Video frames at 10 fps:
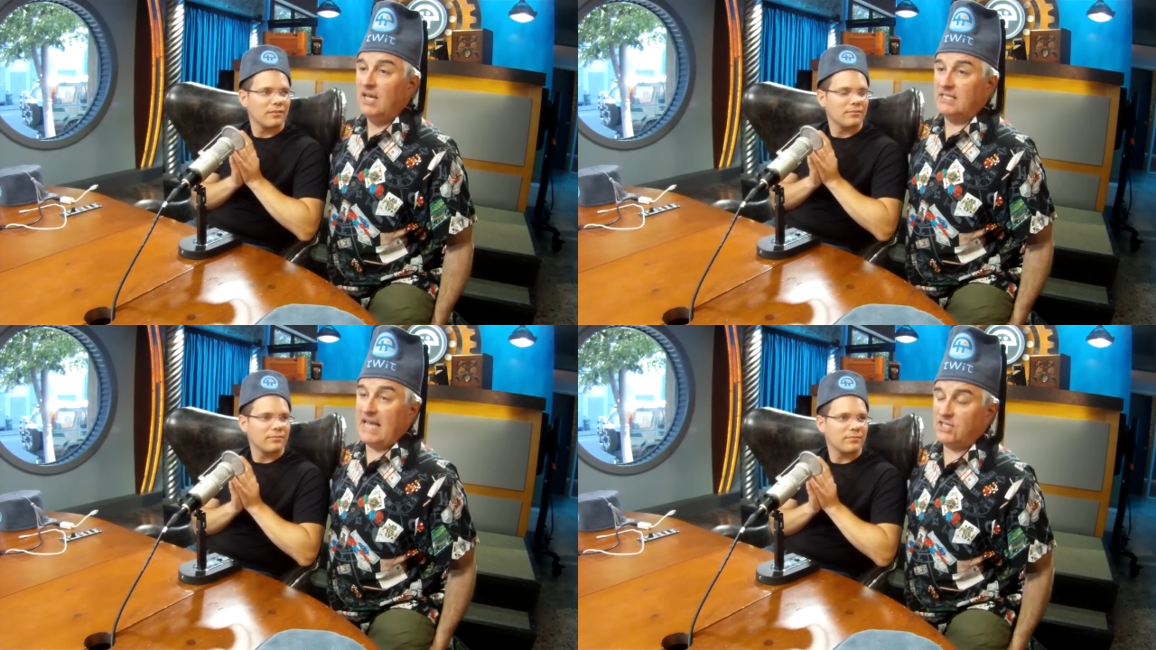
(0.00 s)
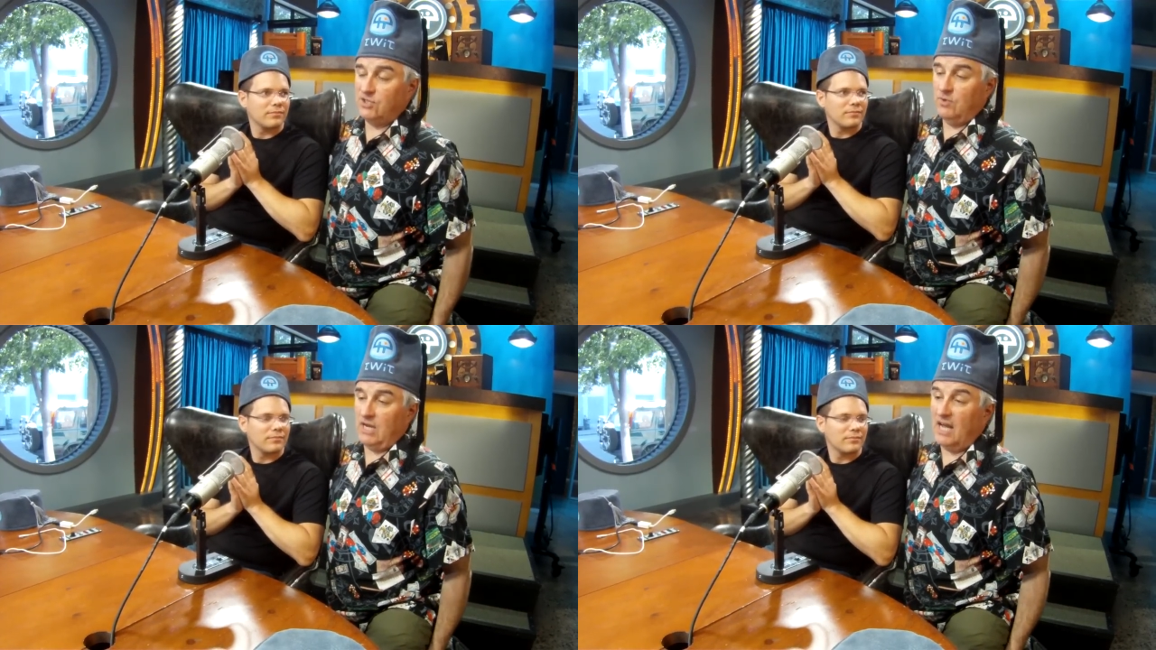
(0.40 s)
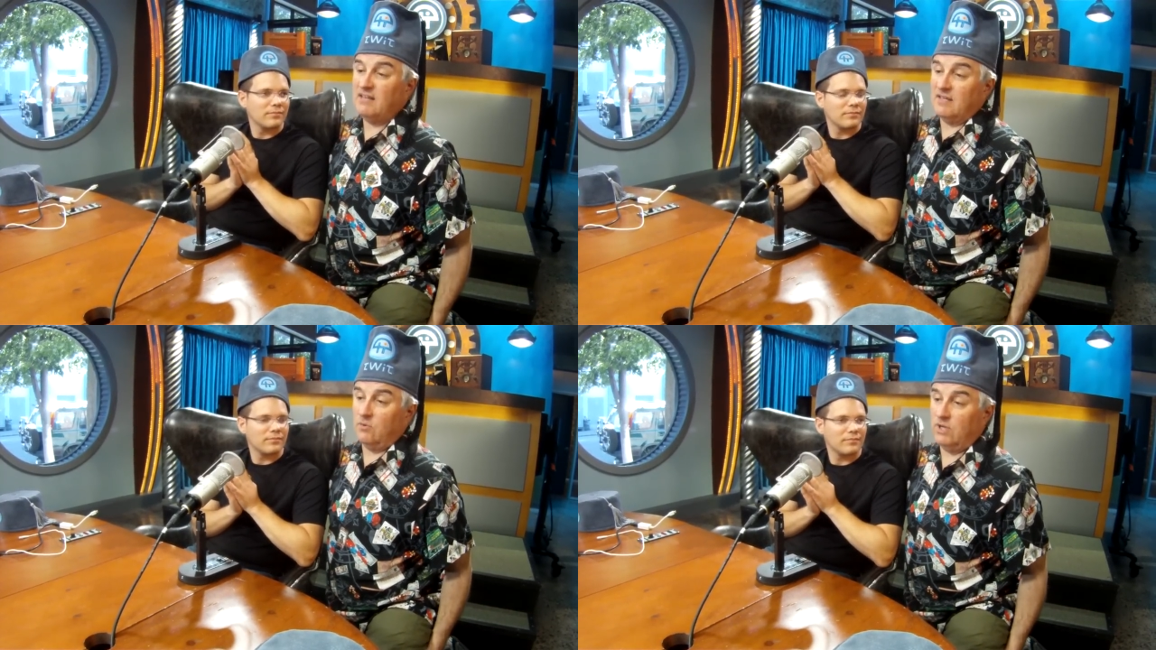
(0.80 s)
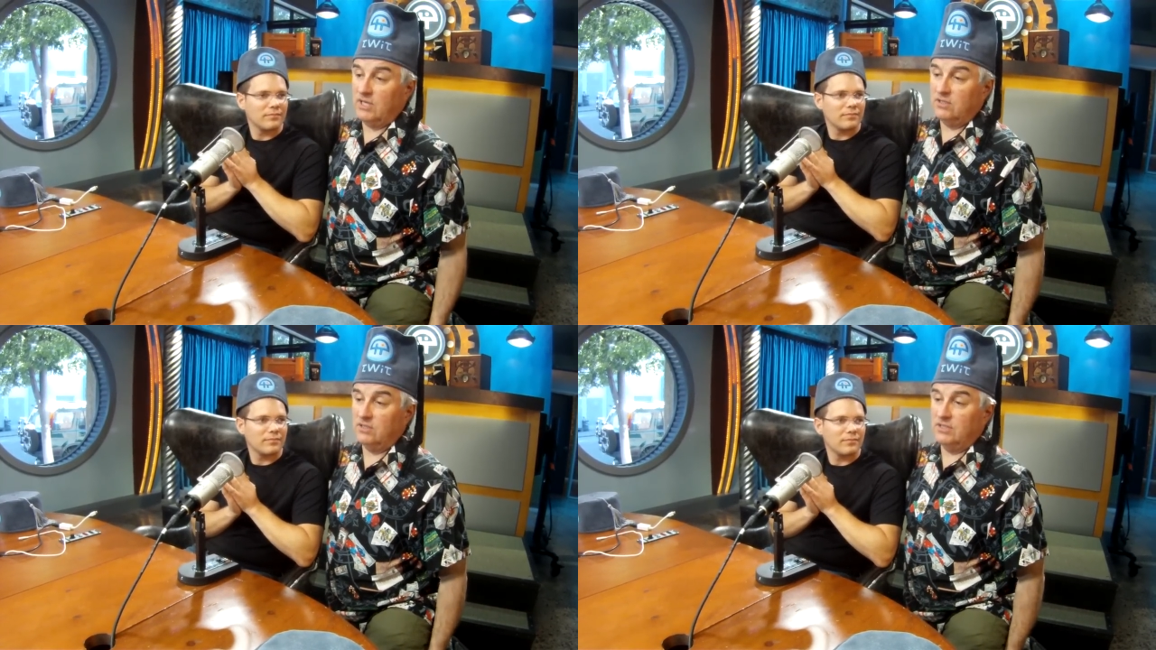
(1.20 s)
Speaker 1: It's actually what I think what
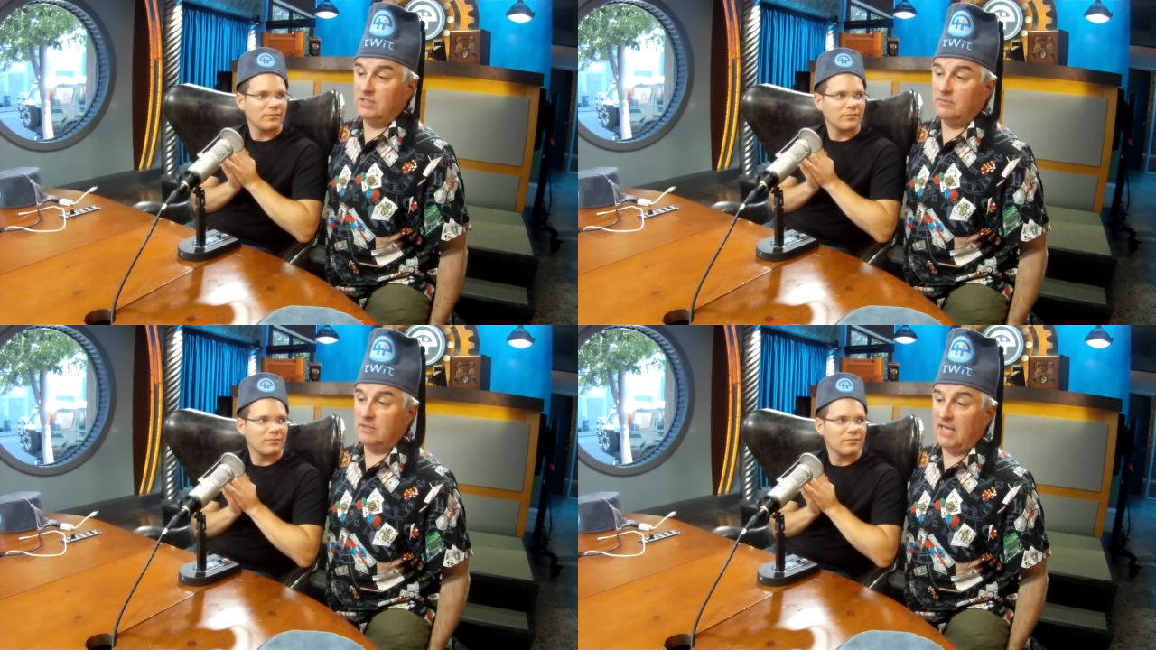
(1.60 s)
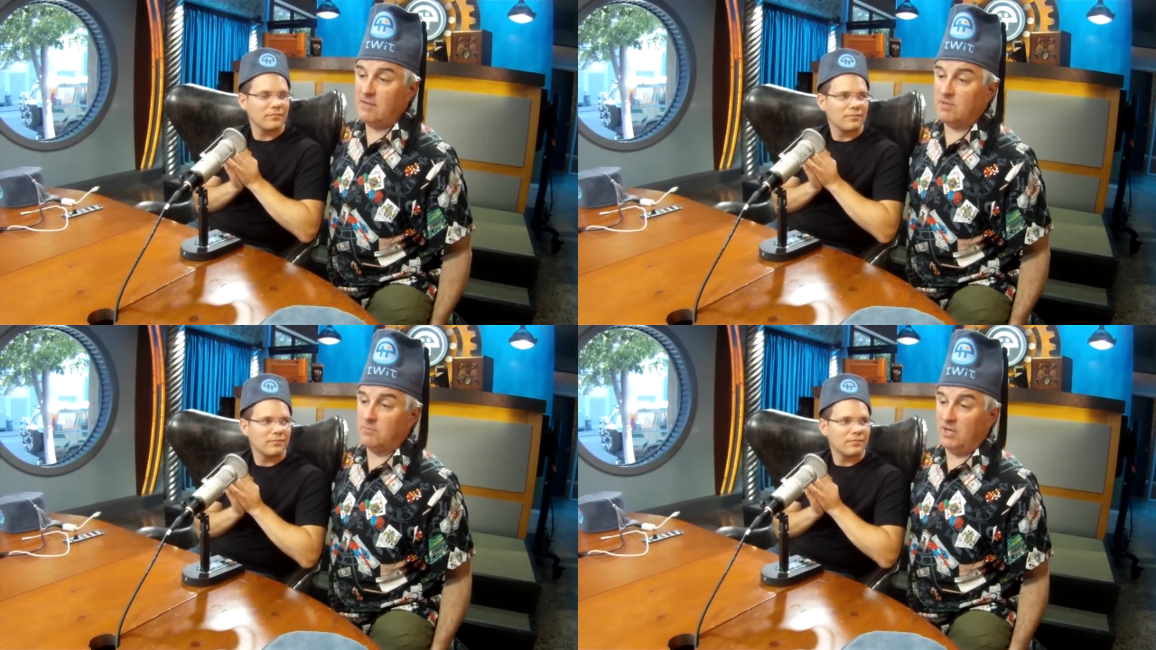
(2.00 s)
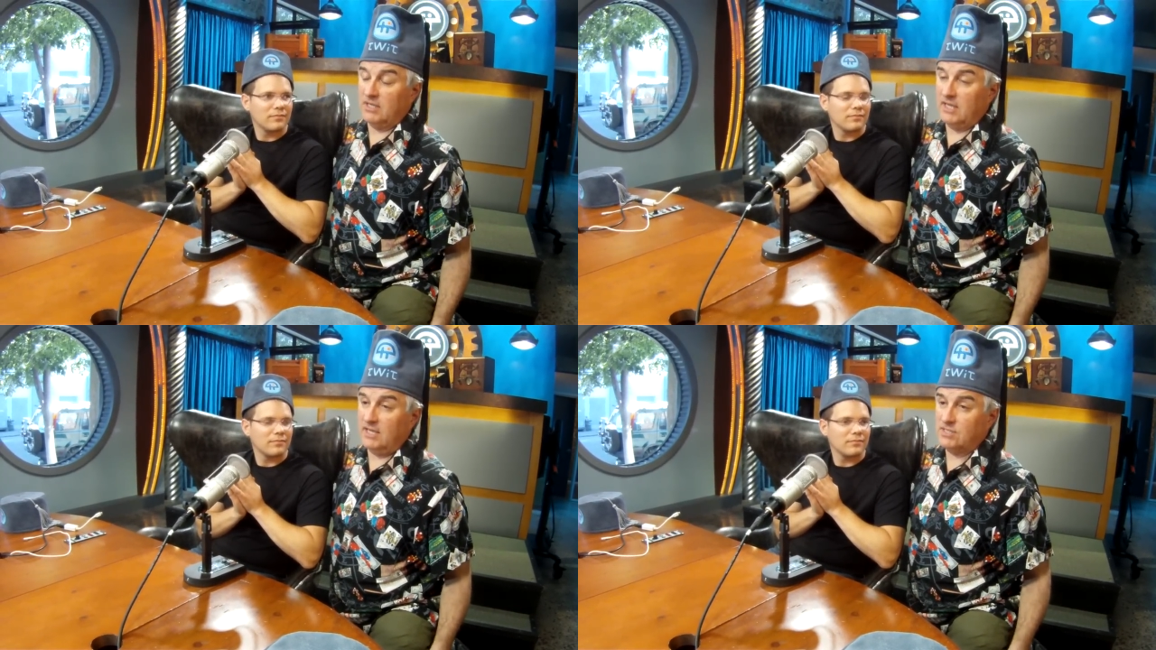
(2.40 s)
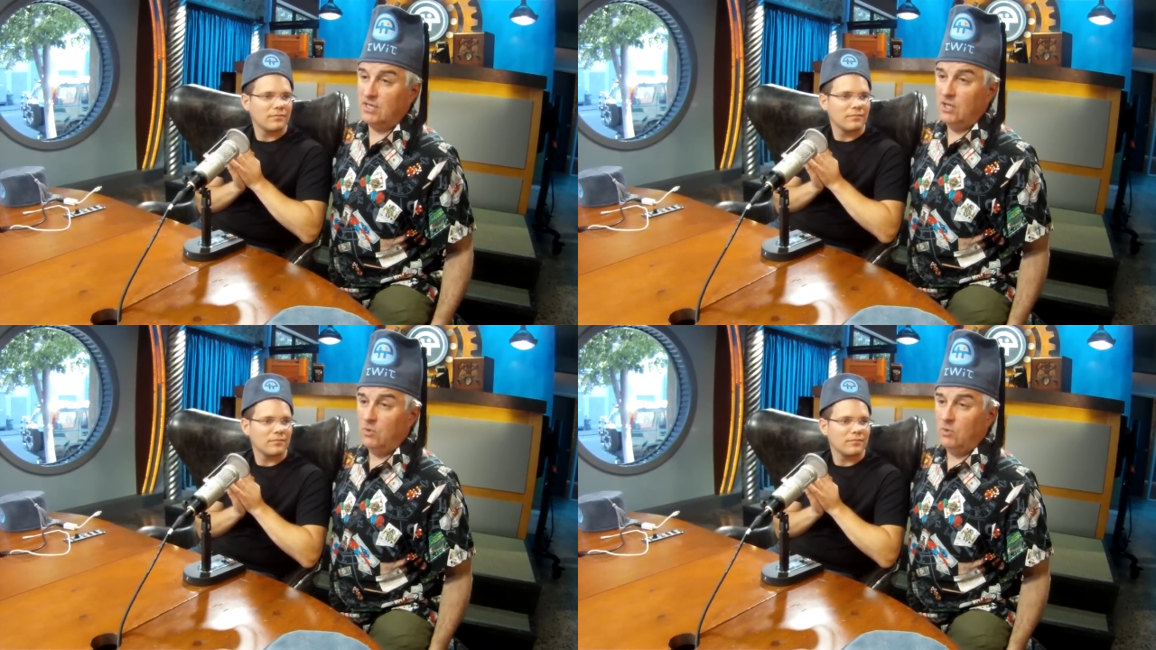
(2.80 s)
killed the gaming podcast,